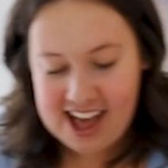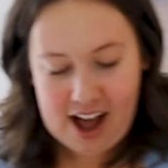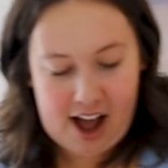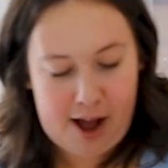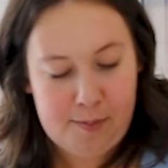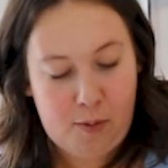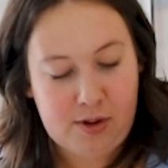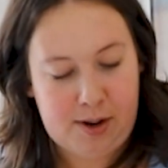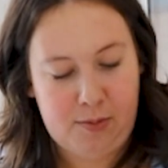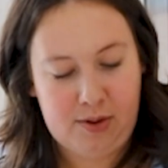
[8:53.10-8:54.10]
Well,
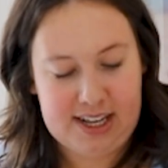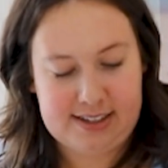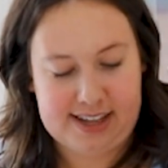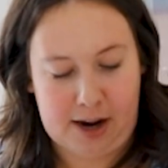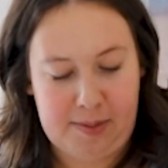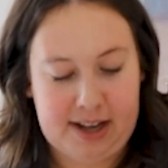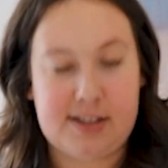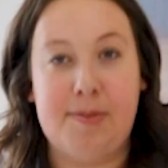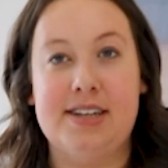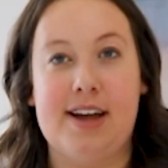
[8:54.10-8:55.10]
number one, they scare me because
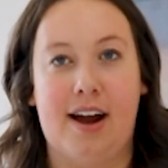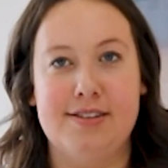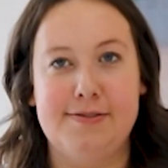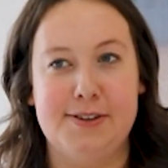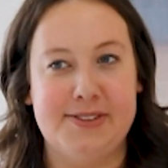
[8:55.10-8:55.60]
I've been attacked a few